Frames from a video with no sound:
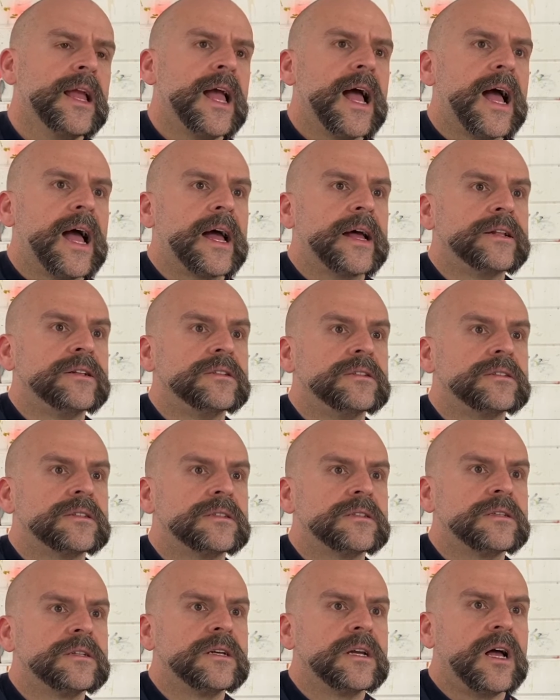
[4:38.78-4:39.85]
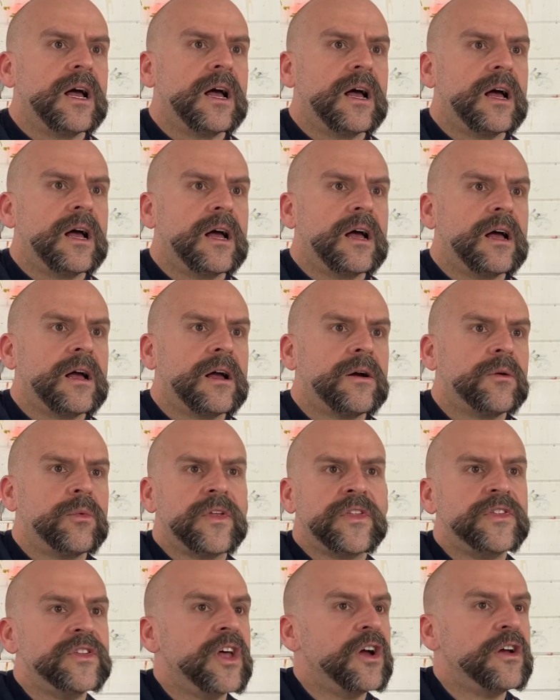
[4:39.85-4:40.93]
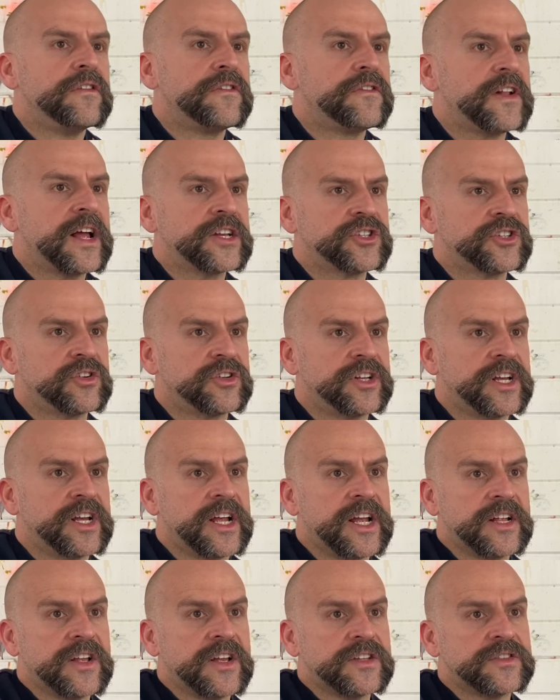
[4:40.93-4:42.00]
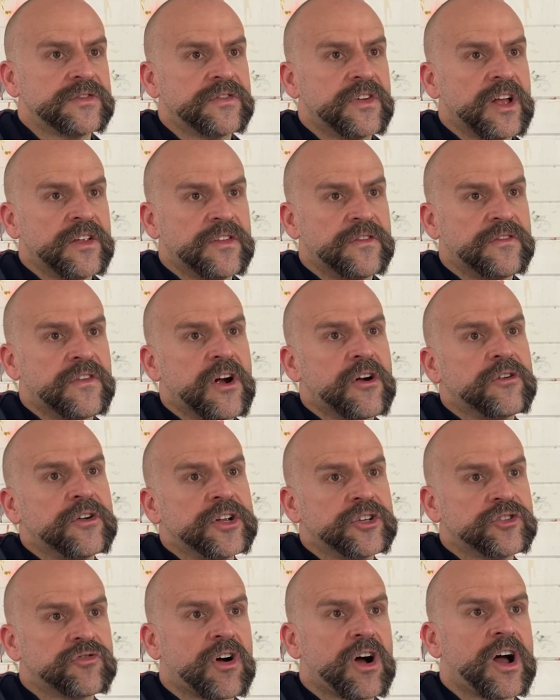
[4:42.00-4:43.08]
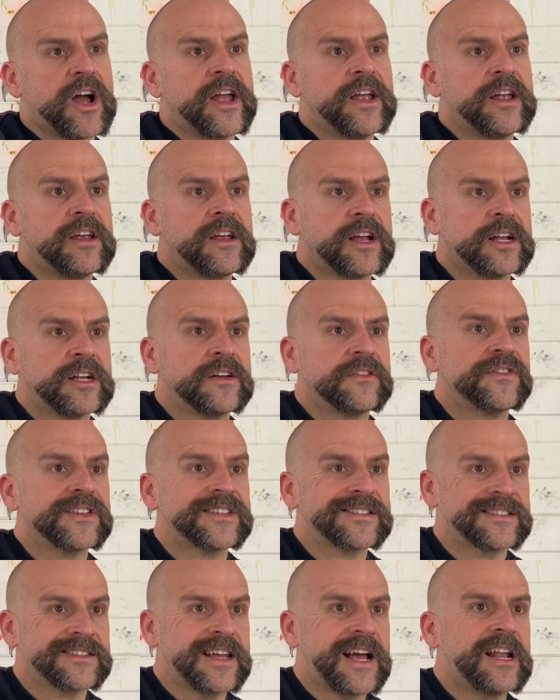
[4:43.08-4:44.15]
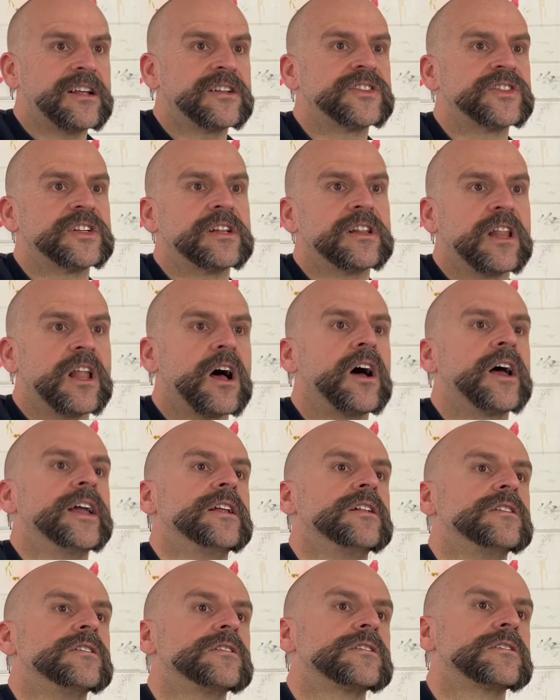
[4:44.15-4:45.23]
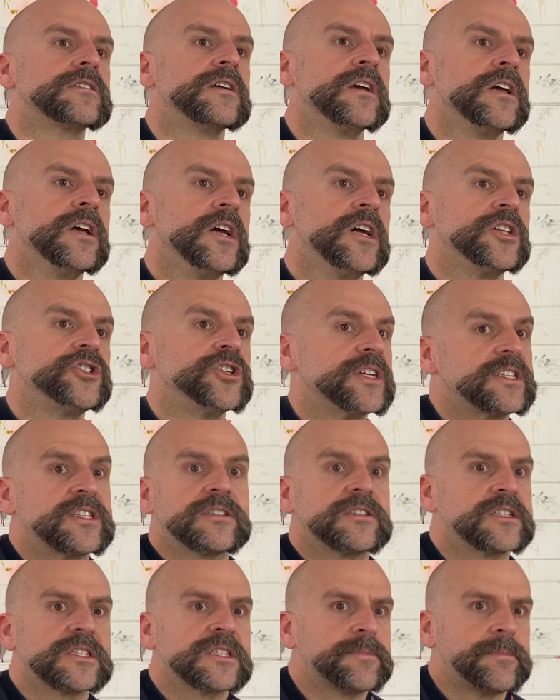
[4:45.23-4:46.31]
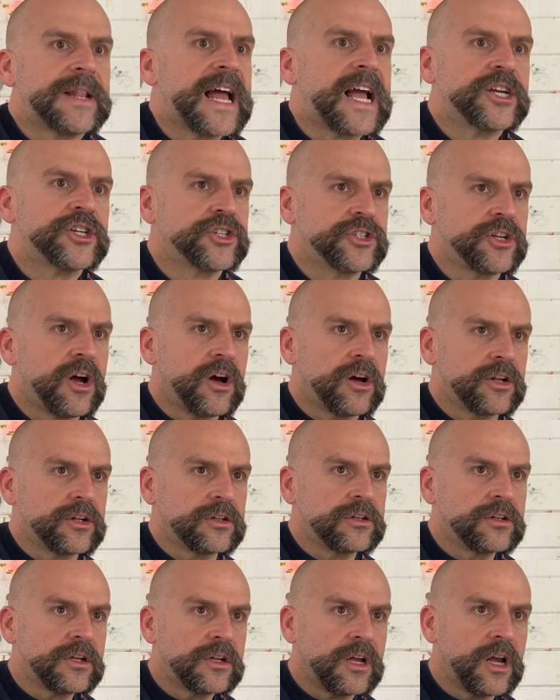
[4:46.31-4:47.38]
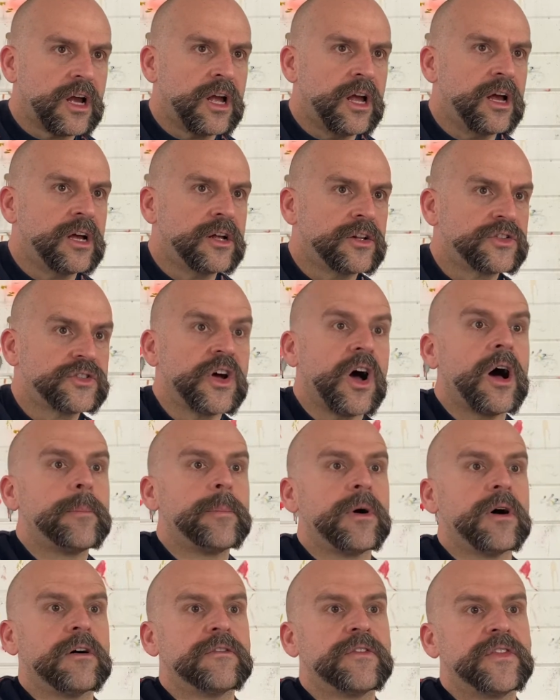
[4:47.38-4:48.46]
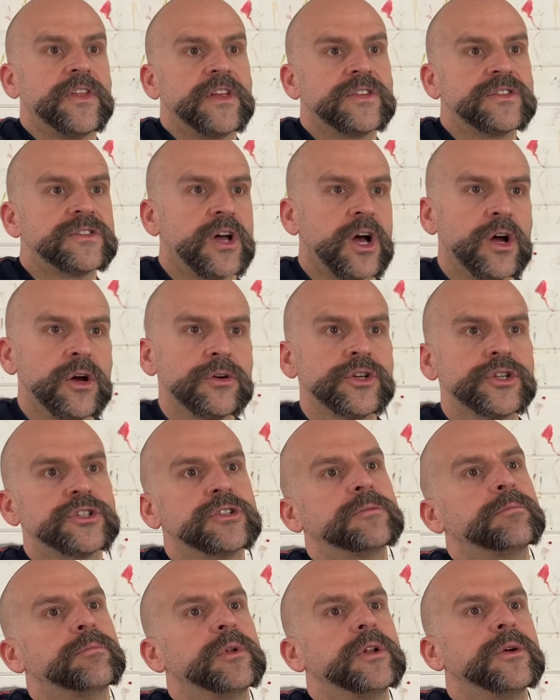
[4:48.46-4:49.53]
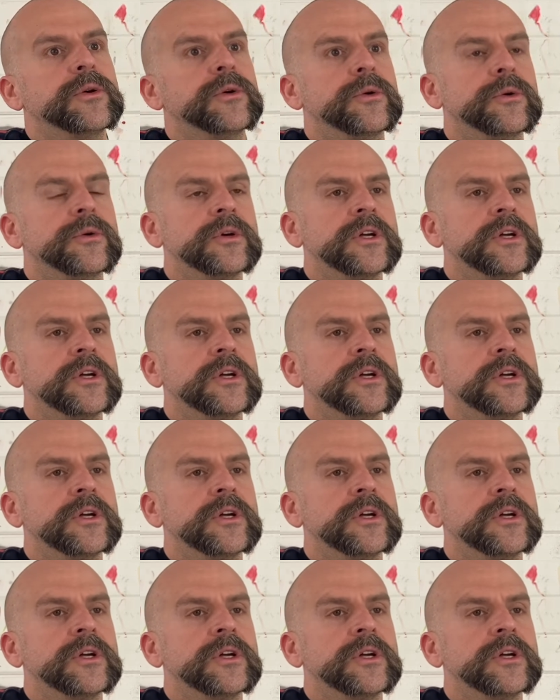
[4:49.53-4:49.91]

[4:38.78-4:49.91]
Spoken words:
and with no flesh on it. It's very dry, kind of skeleton lines just splashed on top of this ocean blue.